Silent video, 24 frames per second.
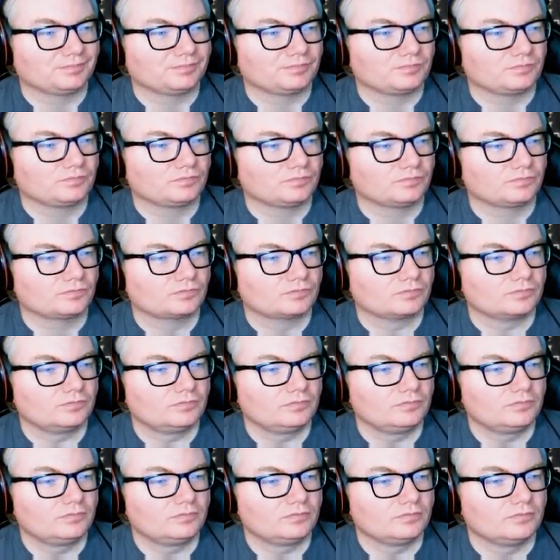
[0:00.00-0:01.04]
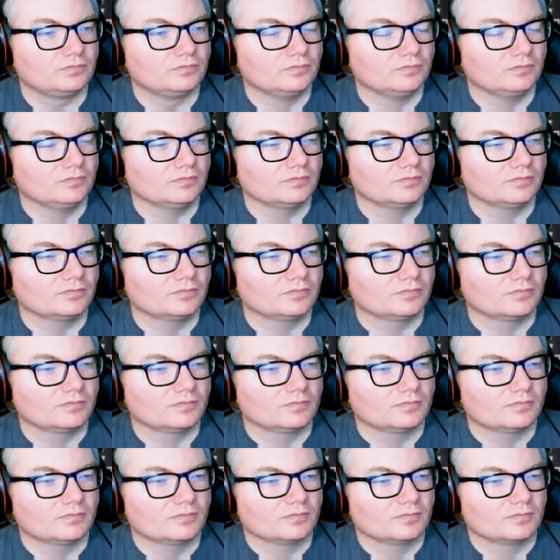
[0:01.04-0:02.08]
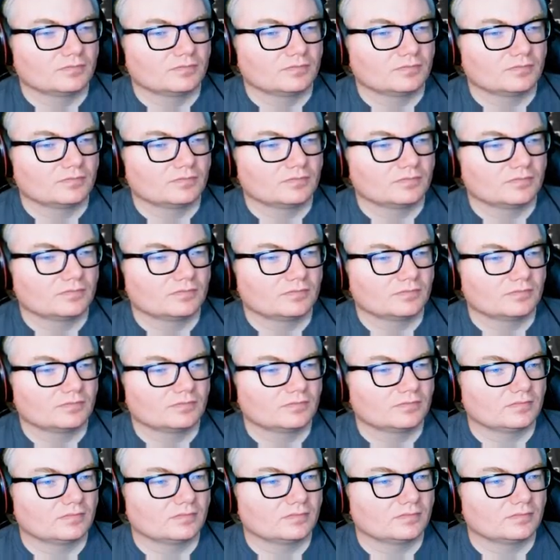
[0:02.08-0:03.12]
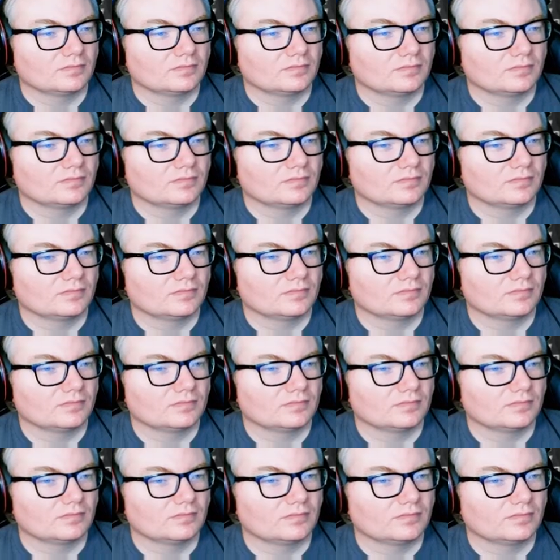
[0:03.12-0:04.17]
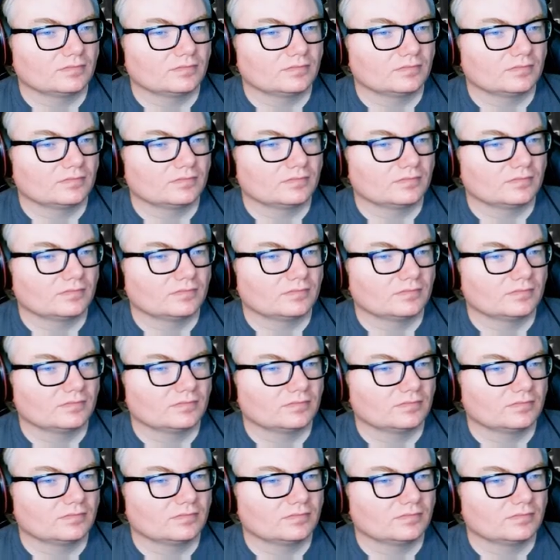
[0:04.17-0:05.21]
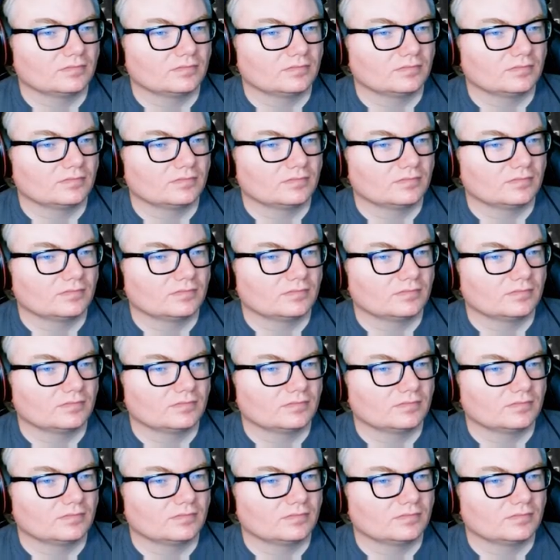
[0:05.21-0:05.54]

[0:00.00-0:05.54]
[no speech]